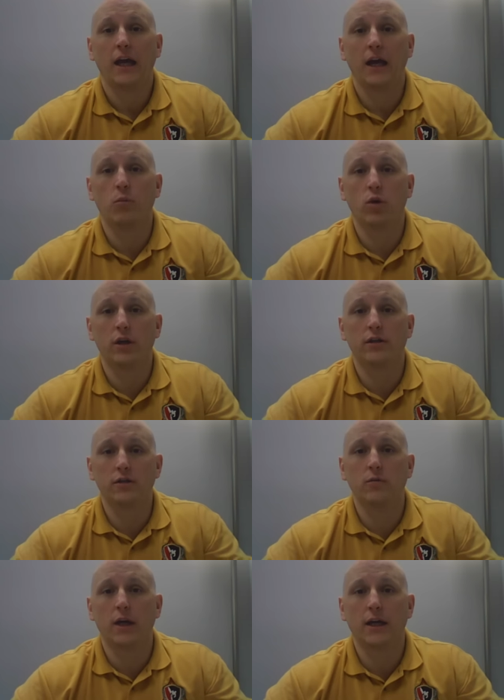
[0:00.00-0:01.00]
and wanted
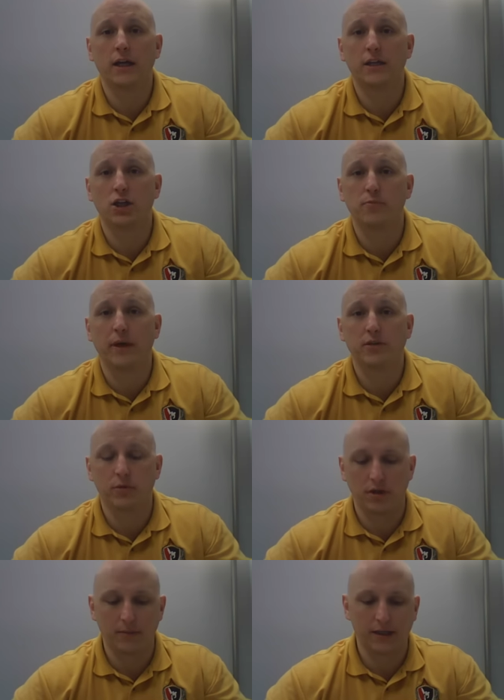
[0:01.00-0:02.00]
to uh, kind of touch base
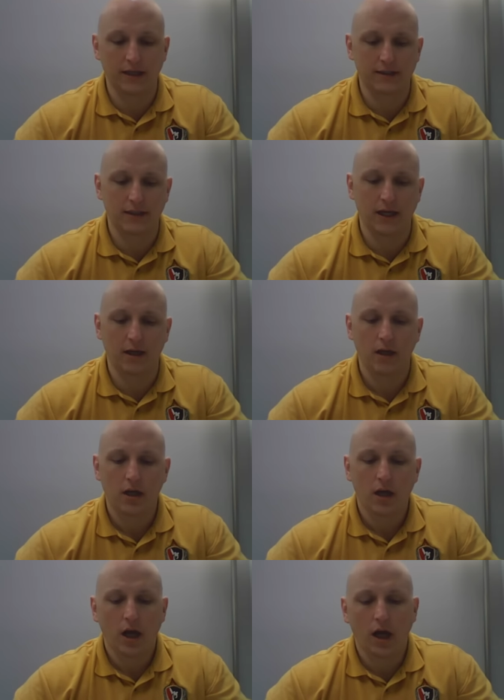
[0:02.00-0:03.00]
with you about that today.
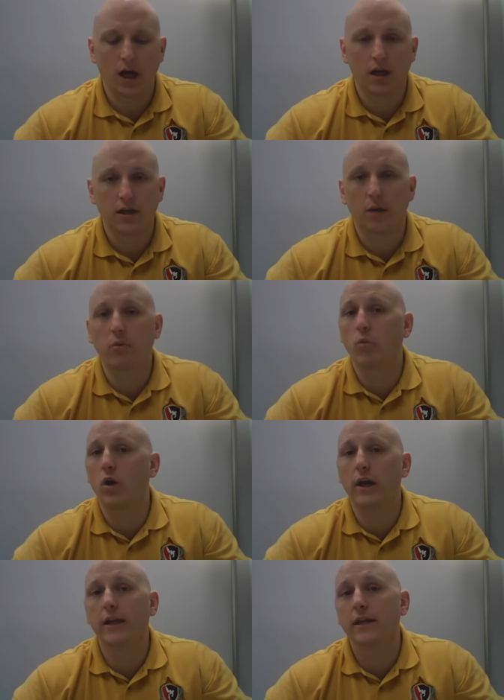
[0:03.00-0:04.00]
Uh, number
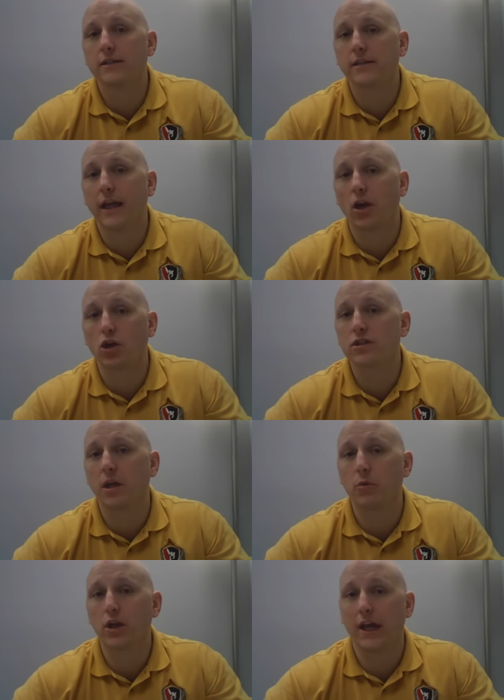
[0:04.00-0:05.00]
one is that our
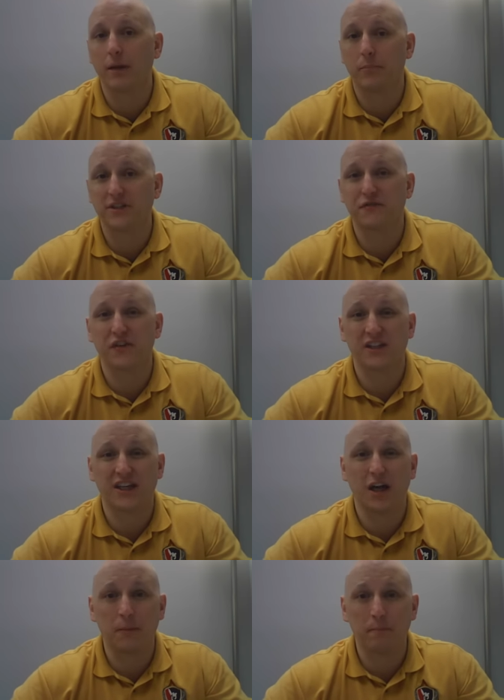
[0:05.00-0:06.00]
summer camp is
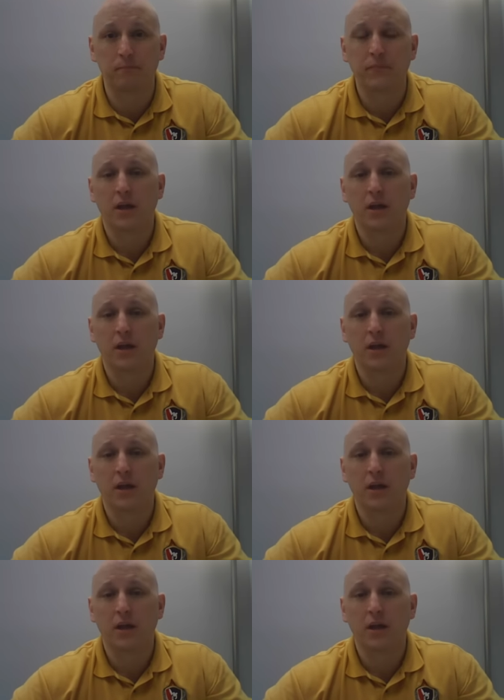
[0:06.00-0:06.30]
filling up.